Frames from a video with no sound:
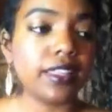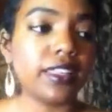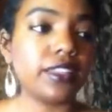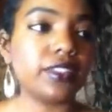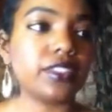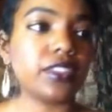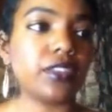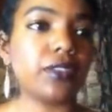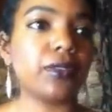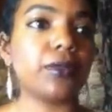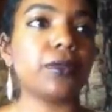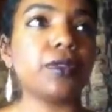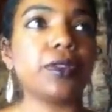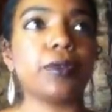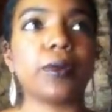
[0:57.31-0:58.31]
and
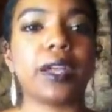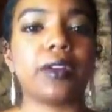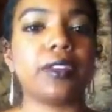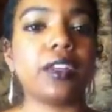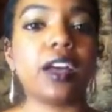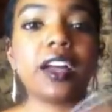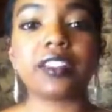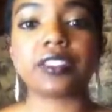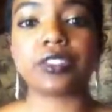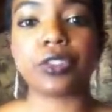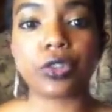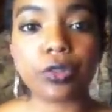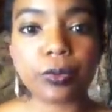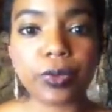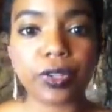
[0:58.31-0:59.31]
so around
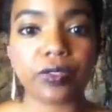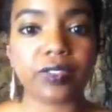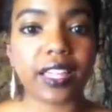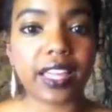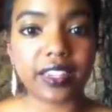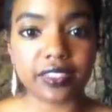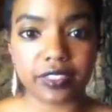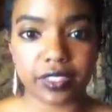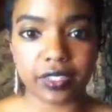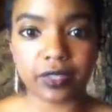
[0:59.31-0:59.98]
October of last